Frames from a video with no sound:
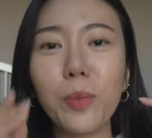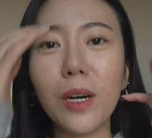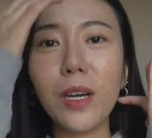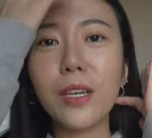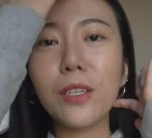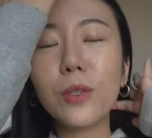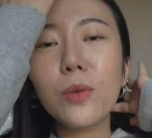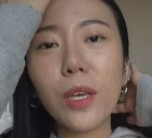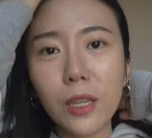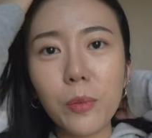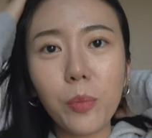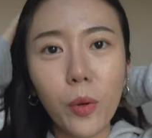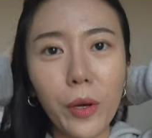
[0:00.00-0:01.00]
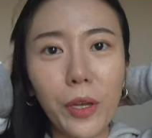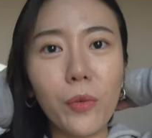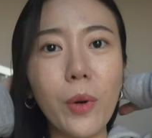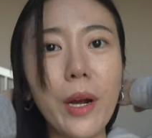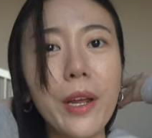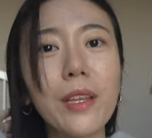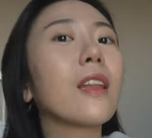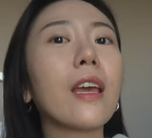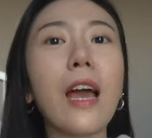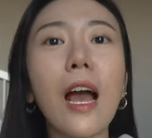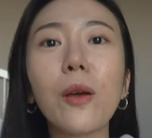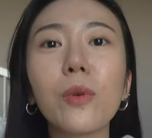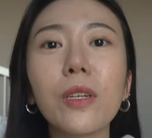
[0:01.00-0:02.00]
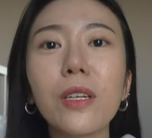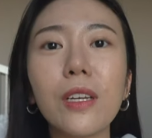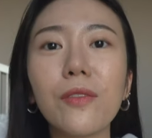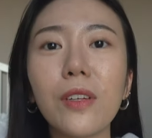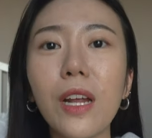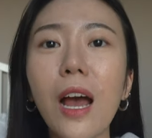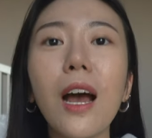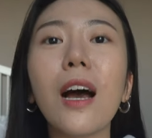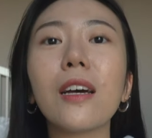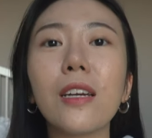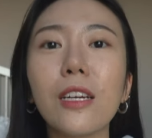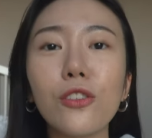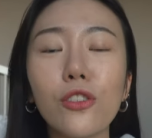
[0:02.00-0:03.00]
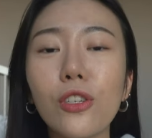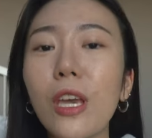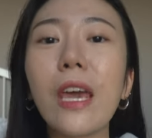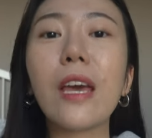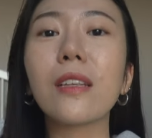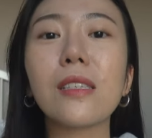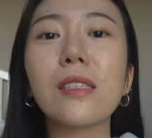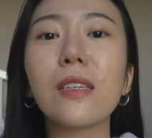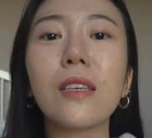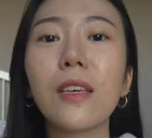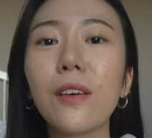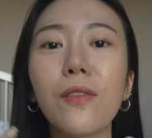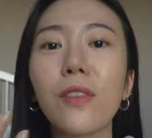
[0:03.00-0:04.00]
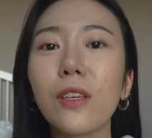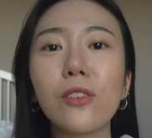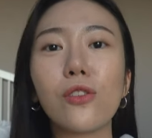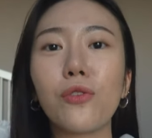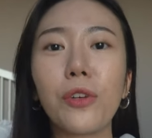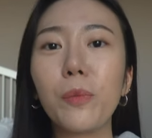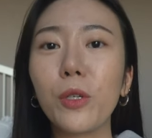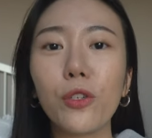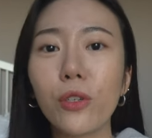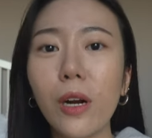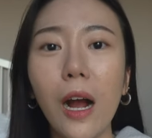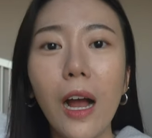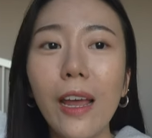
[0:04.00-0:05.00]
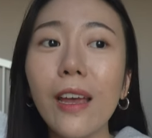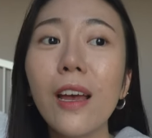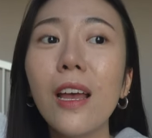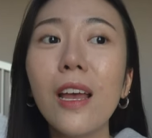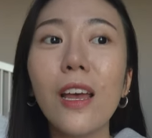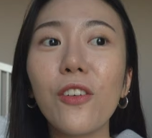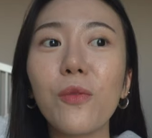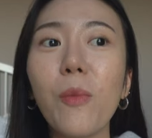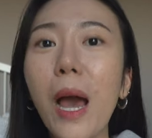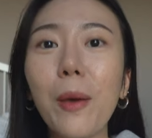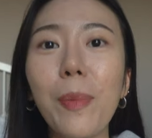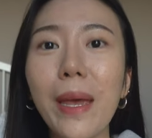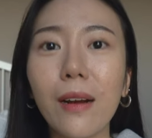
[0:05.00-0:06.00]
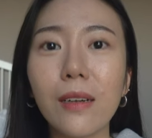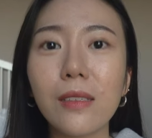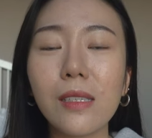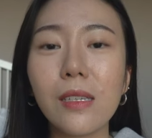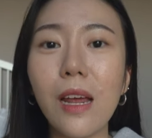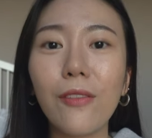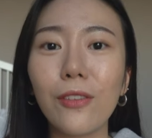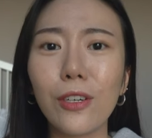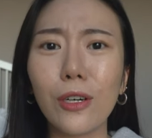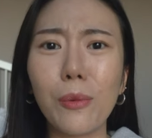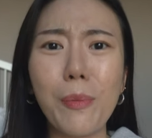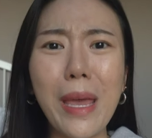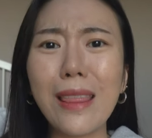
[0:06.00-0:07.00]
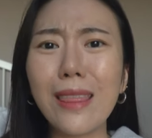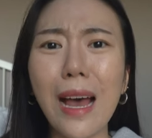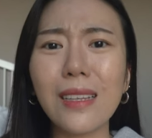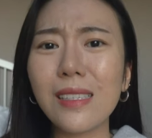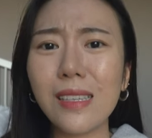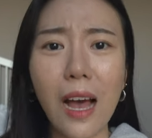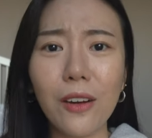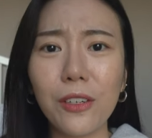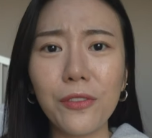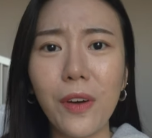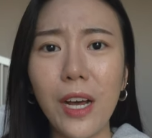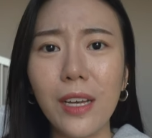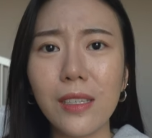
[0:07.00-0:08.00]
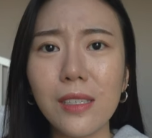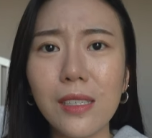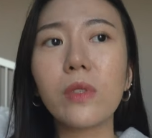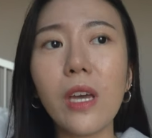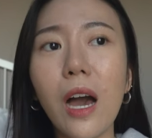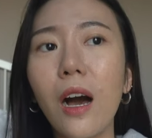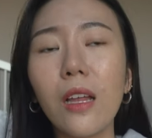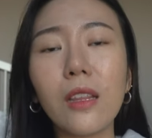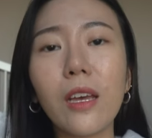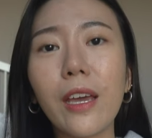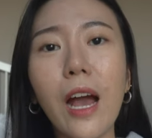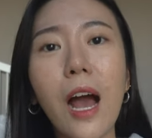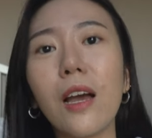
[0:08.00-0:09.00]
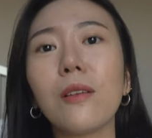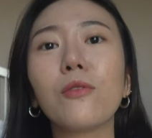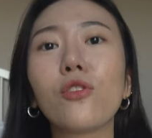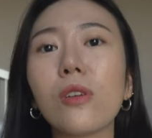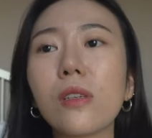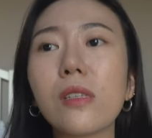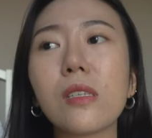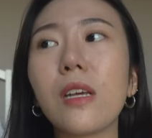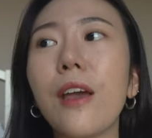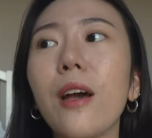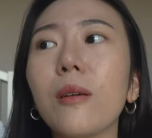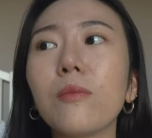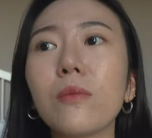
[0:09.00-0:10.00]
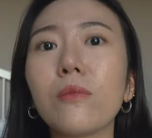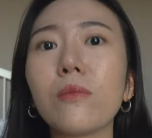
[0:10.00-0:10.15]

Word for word: but you get the point, right? Like I wouldn't even had a chance to give this dream a try if my parents never made that sacrifice. Yeah, like I just am